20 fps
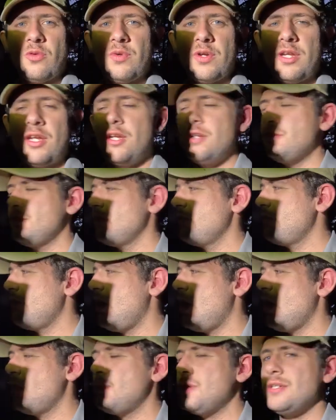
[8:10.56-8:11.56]
reading of The
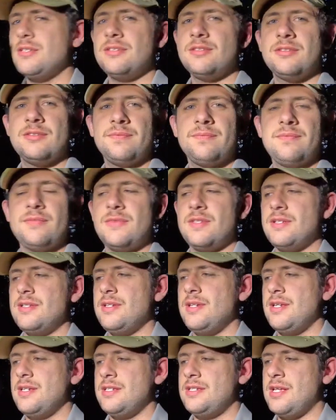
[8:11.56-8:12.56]
Hobbit.
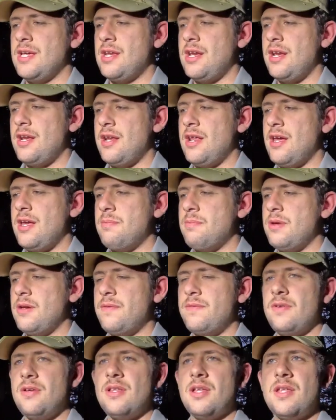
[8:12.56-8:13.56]
It's 10 at night, but I
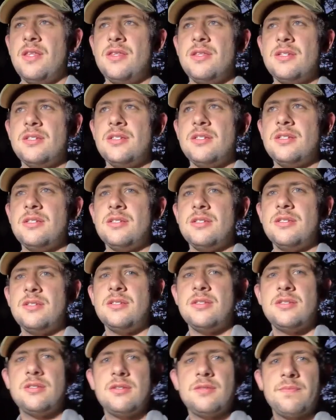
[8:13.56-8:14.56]
feel like this
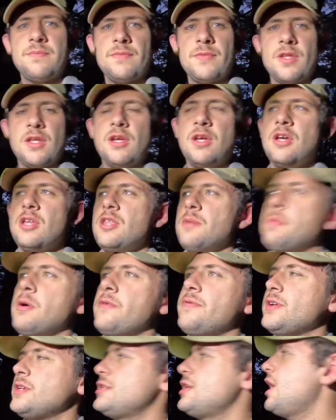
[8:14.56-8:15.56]
is the
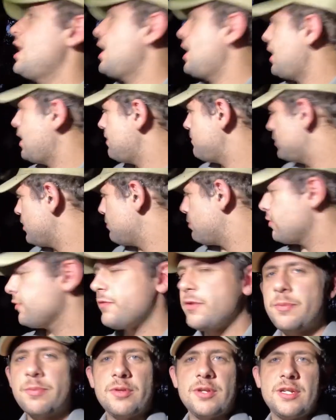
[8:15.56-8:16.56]
perfect time, the
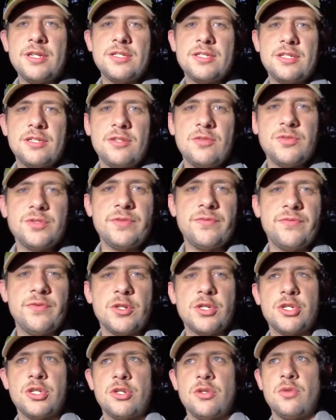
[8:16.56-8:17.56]
perfect place to do some
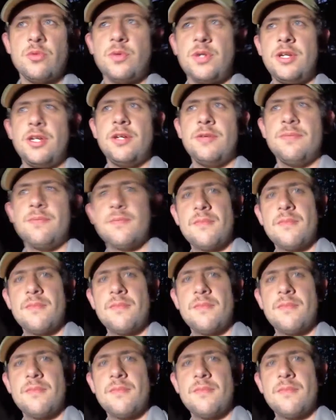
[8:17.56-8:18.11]
fictional reading.